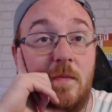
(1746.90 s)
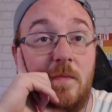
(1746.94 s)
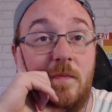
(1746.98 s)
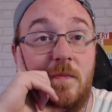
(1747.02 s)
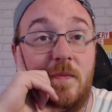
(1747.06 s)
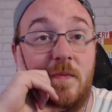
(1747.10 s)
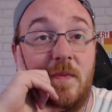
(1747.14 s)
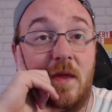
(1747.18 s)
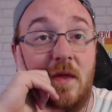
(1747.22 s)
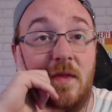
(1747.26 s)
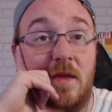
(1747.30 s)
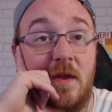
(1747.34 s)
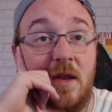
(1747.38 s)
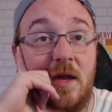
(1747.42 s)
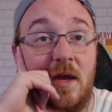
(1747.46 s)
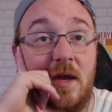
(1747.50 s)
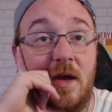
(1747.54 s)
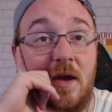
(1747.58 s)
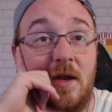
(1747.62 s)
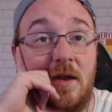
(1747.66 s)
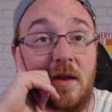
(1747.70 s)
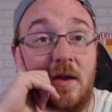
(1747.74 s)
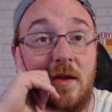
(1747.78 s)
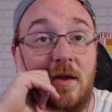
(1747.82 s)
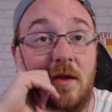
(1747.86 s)
And then
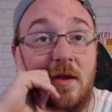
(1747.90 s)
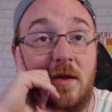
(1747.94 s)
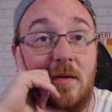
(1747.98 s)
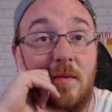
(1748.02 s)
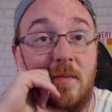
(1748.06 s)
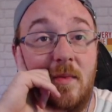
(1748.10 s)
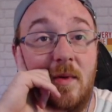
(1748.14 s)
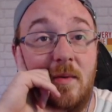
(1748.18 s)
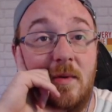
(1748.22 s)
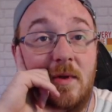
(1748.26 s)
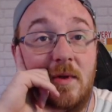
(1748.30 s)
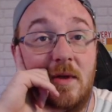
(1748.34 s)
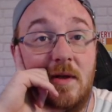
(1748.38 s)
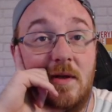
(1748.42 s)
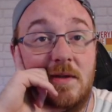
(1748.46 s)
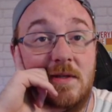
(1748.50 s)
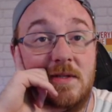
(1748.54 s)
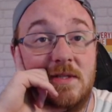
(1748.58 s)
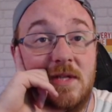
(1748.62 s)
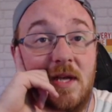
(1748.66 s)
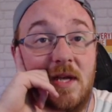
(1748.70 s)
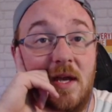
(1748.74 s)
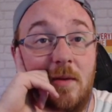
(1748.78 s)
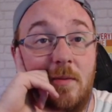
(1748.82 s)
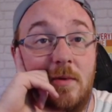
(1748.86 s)
Hannah maybe killed
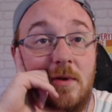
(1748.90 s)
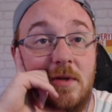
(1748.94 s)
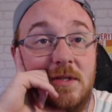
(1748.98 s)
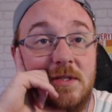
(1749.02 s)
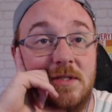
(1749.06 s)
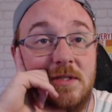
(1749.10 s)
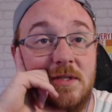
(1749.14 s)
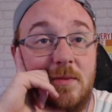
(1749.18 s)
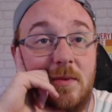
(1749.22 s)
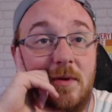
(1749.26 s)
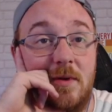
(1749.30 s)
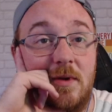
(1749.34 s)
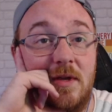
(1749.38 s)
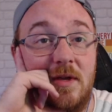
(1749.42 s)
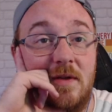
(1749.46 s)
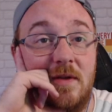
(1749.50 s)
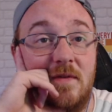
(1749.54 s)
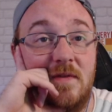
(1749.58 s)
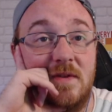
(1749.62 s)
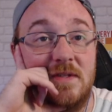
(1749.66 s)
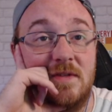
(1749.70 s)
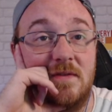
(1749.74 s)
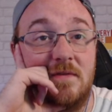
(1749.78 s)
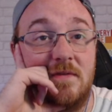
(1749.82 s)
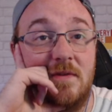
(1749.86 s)
Simon, and somehow Eve
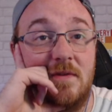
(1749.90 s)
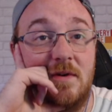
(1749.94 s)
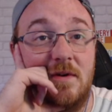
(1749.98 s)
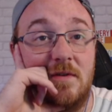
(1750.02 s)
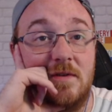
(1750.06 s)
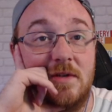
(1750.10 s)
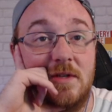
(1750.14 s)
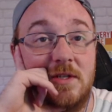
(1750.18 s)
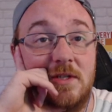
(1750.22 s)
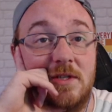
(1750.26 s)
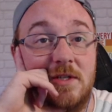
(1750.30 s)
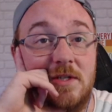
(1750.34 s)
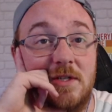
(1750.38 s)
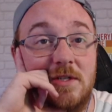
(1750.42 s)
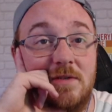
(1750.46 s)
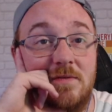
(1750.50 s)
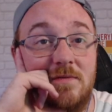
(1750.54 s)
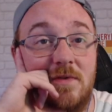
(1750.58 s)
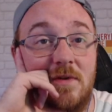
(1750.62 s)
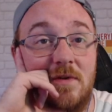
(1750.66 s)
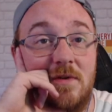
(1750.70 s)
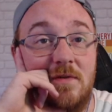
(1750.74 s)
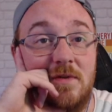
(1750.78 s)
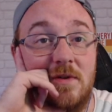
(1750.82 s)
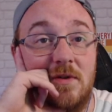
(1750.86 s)
is involved as she is
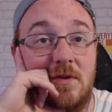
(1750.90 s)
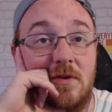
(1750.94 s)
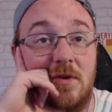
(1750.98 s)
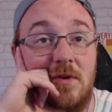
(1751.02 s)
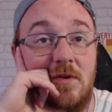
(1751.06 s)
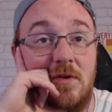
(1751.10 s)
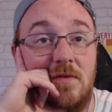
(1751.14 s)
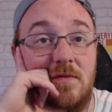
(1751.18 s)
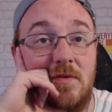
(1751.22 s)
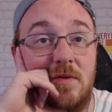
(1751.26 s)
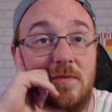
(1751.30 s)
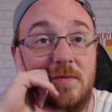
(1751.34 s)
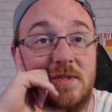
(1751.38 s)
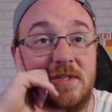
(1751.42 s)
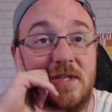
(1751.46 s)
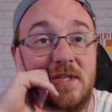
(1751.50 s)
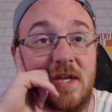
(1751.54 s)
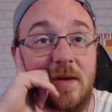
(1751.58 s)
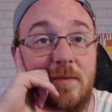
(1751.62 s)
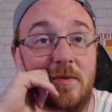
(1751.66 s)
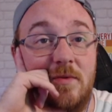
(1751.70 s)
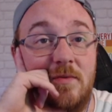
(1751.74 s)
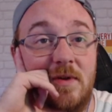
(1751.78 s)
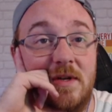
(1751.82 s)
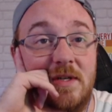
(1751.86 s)
involved in the cover-up.
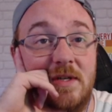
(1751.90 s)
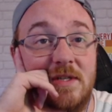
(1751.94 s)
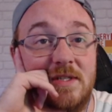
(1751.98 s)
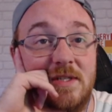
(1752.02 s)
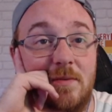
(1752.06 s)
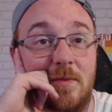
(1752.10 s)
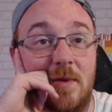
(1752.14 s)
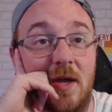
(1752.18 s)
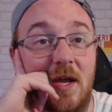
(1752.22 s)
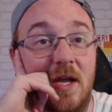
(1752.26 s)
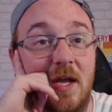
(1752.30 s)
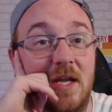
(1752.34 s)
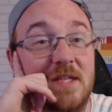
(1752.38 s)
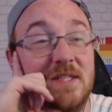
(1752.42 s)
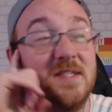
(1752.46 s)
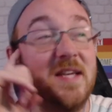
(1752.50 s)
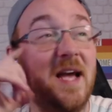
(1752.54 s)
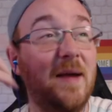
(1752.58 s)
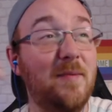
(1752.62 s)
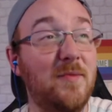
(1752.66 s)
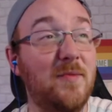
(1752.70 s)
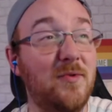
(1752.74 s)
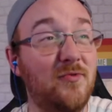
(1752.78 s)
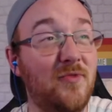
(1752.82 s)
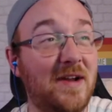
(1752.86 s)
Simon raised them.
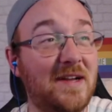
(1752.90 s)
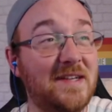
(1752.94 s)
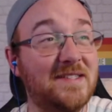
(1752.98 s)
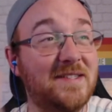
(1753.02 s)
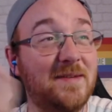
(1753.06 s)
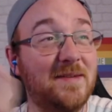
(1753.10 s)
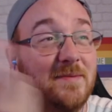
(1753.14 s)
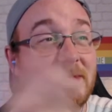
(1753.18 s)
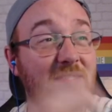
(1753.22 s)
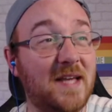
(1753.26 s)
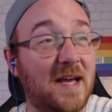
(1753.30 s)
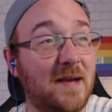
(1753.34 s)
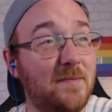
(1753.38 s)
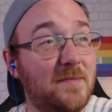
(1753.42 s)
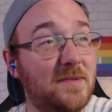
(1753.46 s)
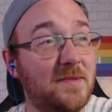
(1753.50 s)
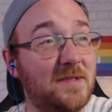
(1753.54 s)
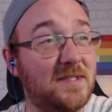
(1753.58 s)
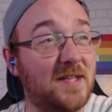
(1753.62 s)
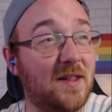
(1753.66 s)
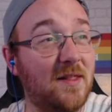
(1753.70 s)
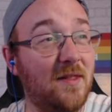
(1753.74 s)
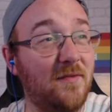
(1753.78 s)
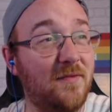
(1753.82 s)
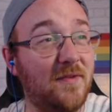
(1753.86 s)
Simon raised them! Simon's the
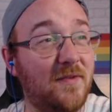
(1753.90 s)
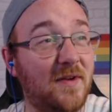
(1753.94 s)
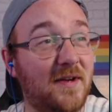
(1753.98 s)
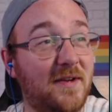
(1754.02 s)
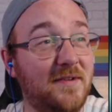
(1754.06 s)
lover!